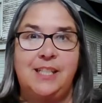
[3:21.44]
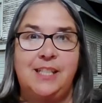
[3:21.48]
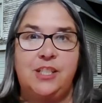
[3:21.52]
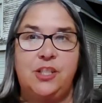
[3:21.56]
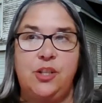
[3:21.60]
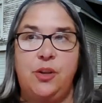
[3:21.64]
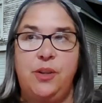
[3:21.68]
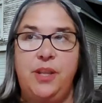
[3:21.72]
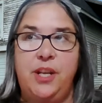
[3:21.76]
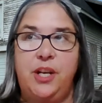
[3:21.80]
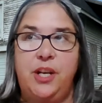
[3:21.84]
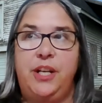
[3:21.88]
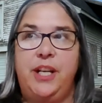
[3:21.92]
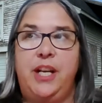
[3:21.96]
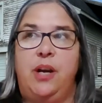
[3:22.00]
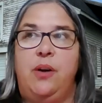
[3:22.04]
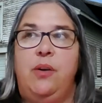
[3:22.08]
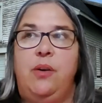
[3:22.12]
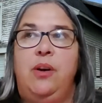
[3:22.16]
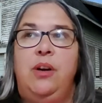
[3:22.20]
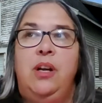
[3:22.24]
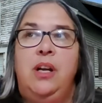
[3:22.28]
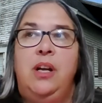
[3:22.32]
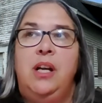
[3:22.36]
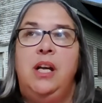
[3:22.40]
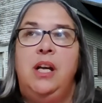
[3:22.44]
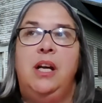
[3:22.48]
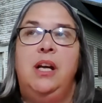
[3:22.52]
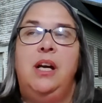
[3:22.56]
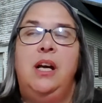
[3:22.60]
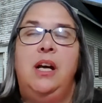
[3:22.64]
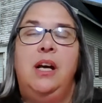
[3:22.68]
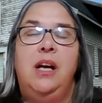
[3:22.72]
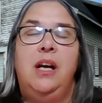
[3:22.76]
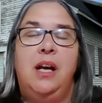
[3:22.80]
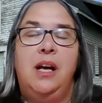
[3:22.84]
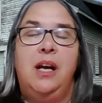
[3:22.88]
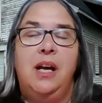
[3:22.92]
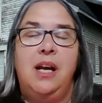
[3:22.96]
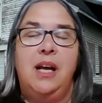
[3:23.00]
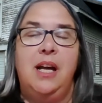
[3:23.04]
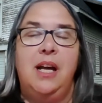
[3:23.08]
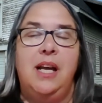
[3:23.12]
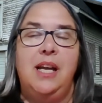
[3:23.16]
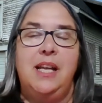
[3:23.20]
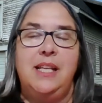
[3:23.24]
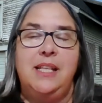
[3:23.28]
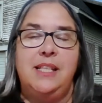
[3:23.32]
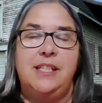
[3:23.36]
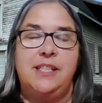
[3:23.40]
So there you go.
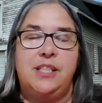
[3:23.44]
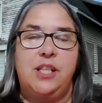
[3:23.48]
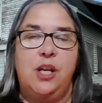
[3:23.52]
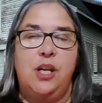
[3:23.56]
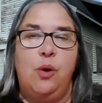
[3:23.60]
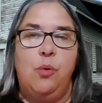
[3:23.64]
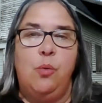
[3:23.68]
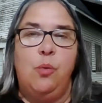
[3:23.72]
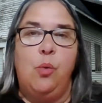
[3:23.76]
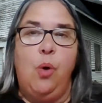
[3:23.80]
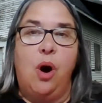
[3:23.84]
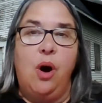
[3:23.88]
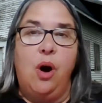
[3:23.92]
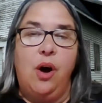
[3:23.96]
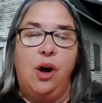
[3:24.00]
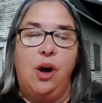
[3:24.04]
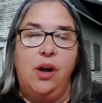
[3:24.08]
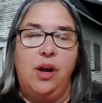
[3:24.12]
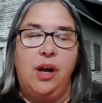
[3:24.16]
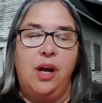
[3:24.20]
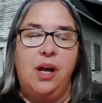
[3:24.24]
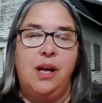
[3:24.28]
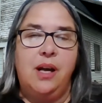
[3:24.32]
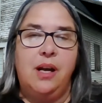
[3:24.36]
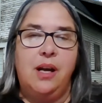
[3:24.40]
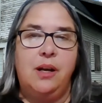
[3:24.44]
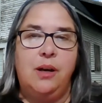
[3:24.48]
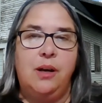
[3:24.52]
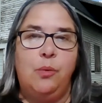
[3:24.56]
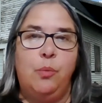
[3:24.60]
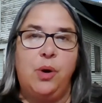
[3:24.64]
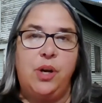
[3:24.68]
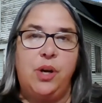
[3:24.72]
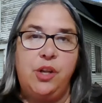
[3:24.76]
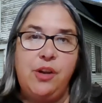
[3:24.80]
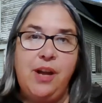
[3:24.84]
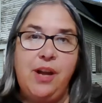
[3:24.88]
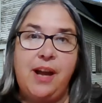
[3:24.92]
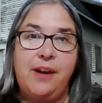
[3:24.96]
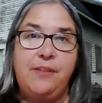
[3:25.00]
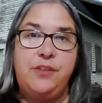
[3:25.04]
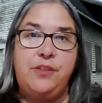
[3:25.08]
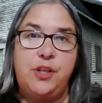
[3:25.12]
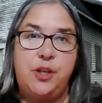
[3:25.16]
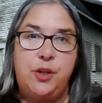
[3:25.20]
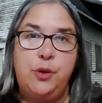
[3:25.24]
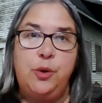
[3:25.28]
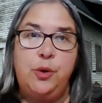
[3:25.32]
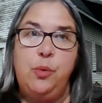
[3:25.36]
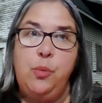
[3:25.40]
So what do you have
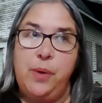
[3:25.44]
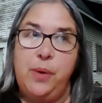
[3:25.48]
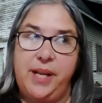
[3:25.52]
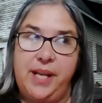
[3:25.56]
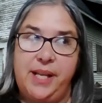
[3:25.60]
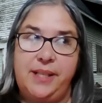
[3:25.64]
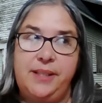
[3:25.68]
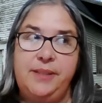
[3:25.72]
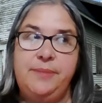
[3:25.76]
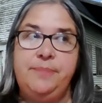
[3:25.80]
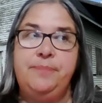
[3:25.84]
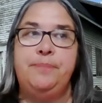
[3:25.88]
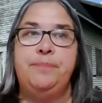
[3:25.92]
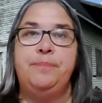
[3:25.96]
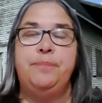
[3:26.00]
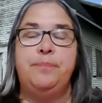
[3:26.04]
to do to win?